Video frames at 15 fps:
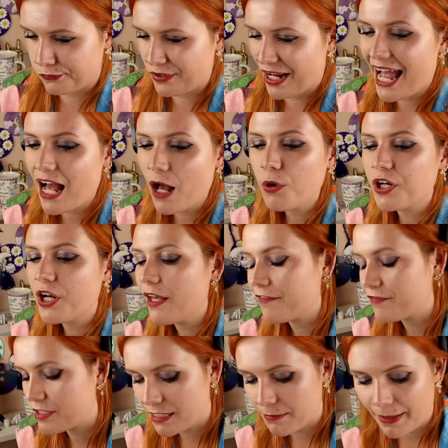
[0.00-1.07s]
How on earth
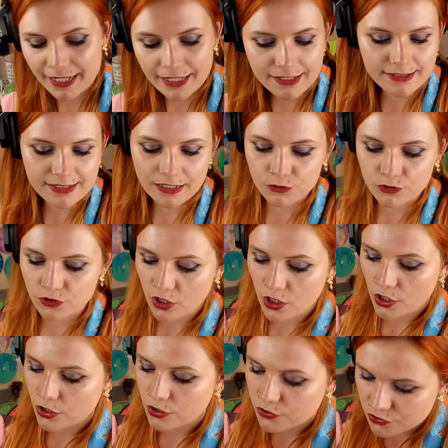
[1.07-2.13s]
did you make it sound
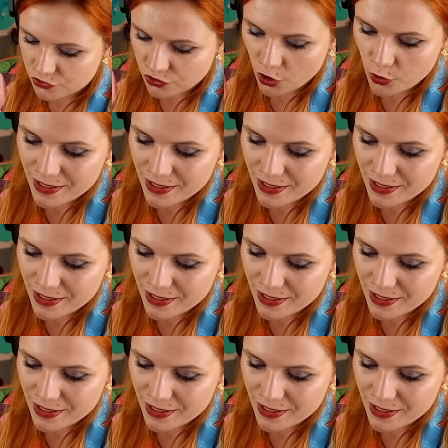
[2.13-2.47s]
so